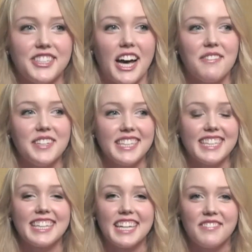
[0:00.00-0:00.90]

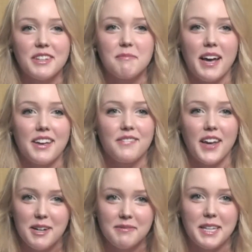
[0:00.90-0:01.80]
Definitely leaving my
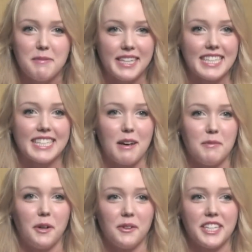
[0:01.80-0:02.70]
family because
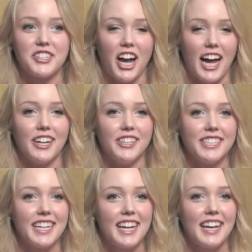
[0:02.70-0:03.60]
I'm an only child.